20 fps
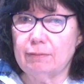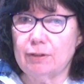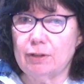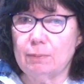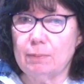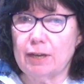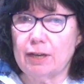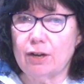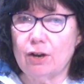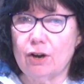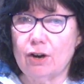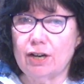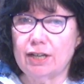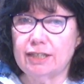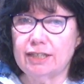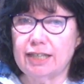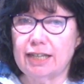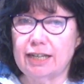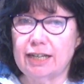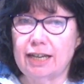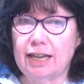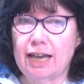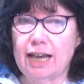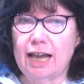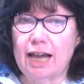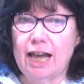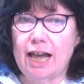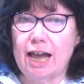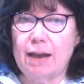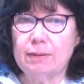my car, I said,
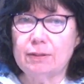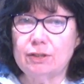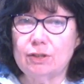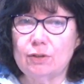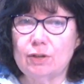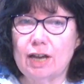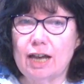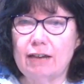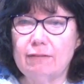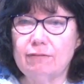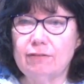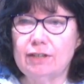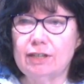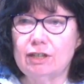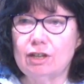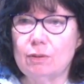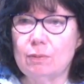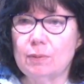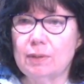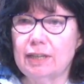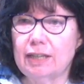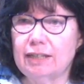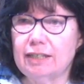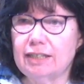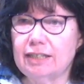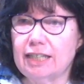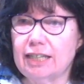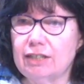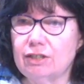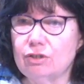I was so confident that no one would get
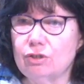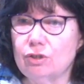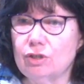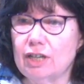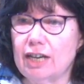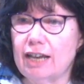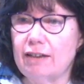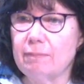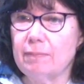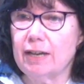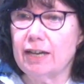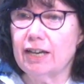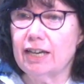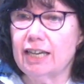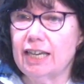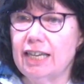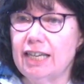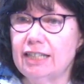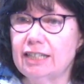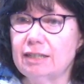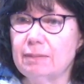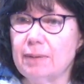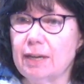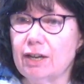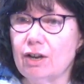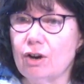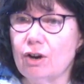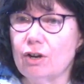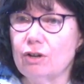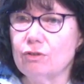this answer, you could have my keys to my
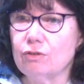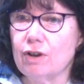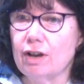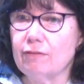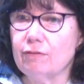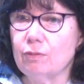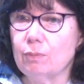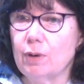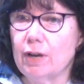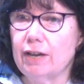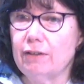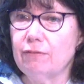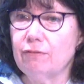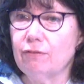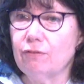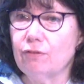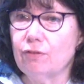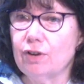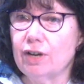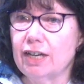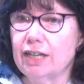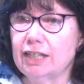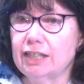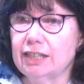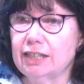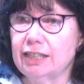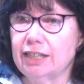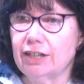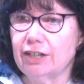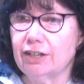car and drive away free and
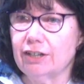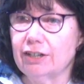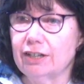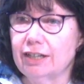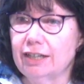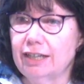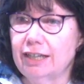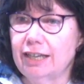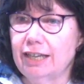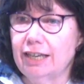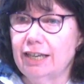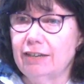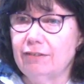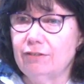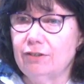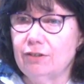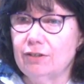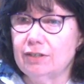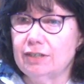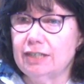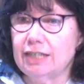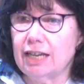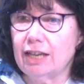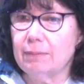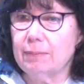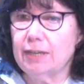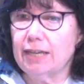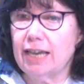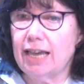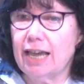clear. You can tell
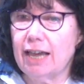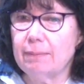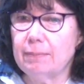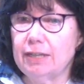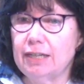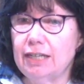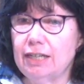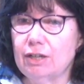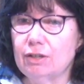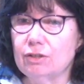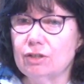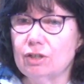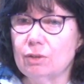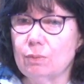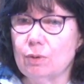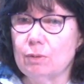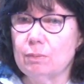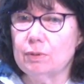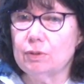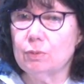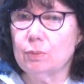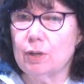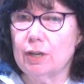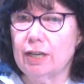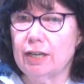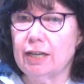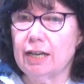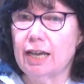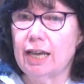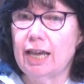me how many years there were
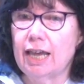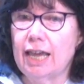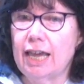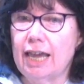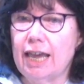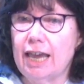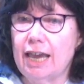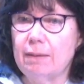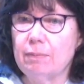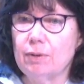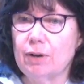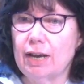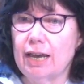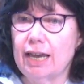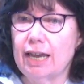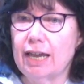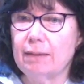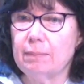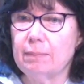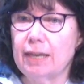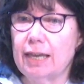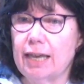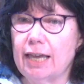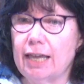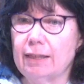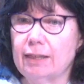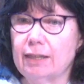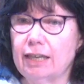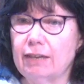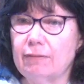between Abraham
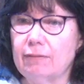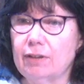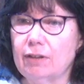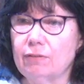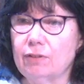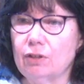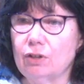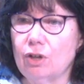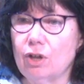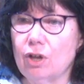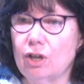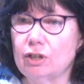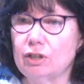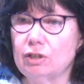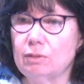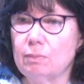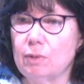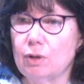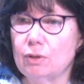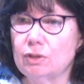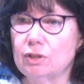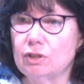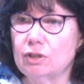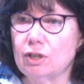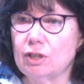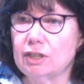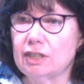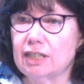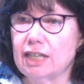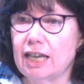and the giving of the law to Moses
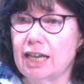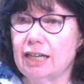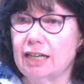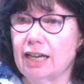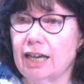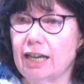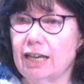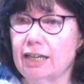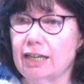on Sinai.